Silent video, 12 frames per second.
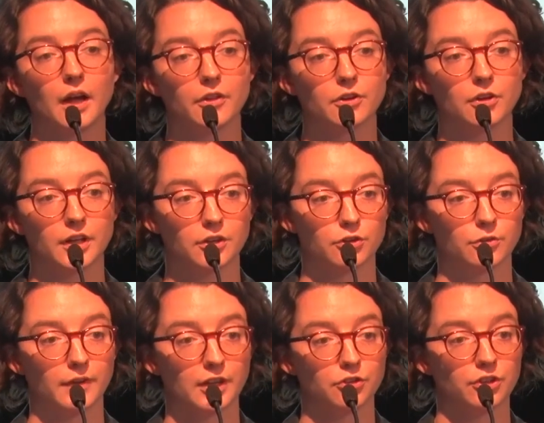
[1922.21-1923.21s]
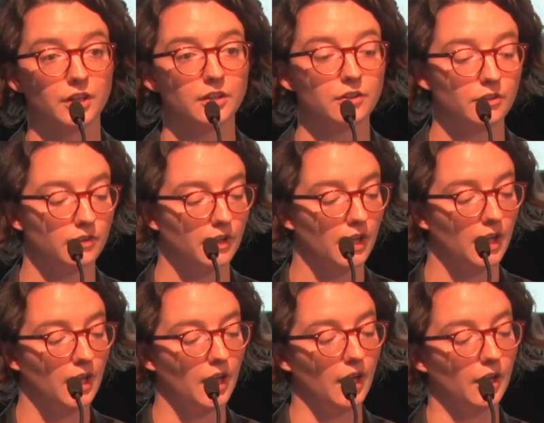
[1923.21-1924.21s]
other interventions
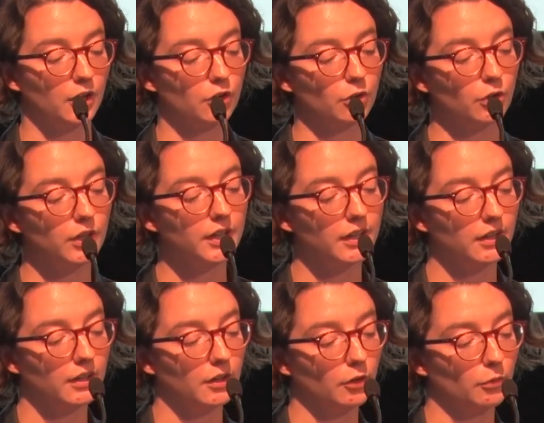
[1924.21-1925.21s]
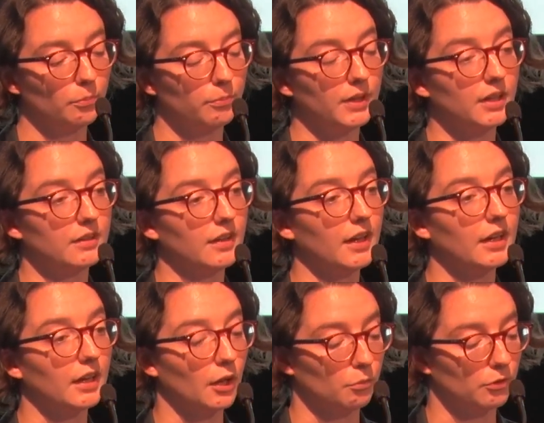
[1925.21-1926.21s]
could be
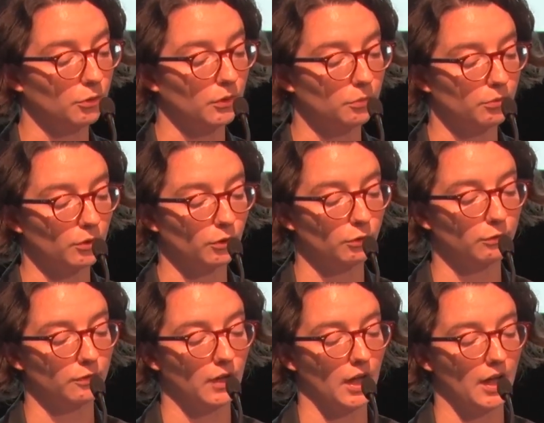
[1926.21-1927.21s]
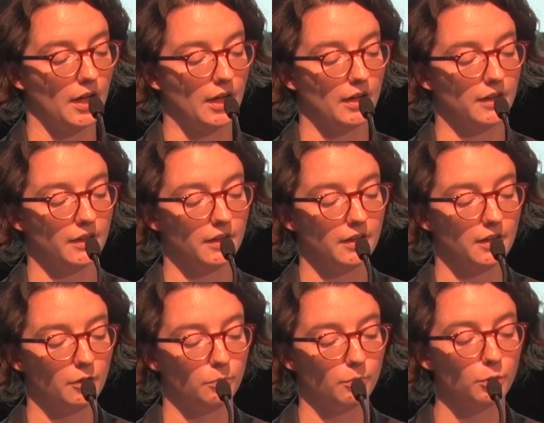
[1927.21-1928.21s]
taken up to improve
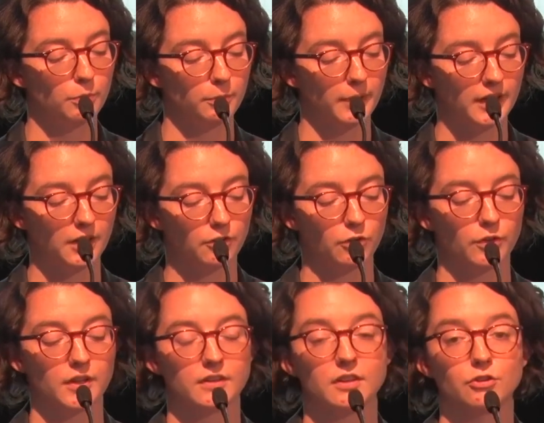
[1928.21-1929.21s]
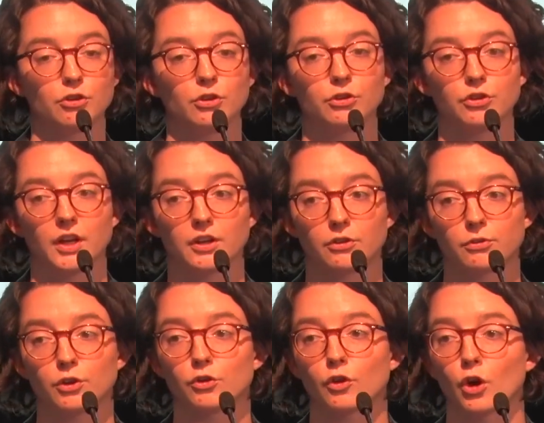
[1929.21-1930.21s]
mobile money so that digital
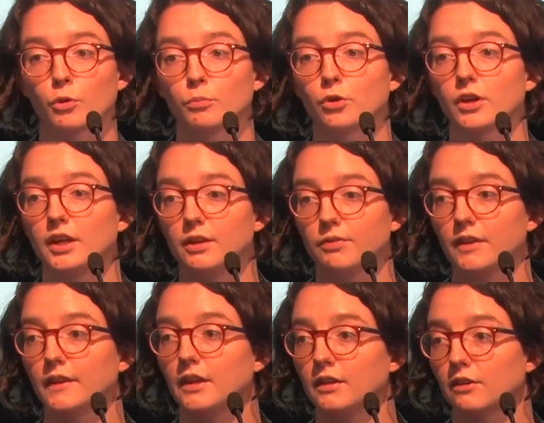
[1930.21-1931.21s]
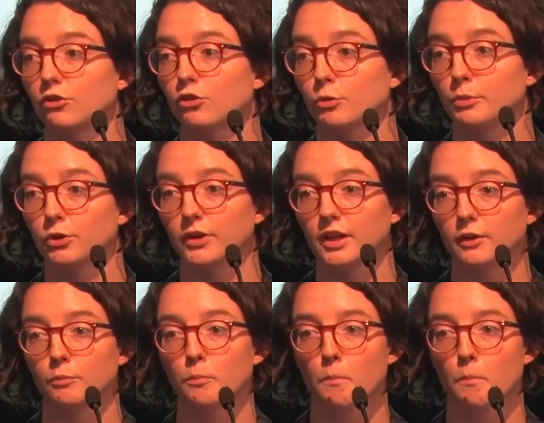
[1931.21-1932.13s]
transfers are more evenly distributed.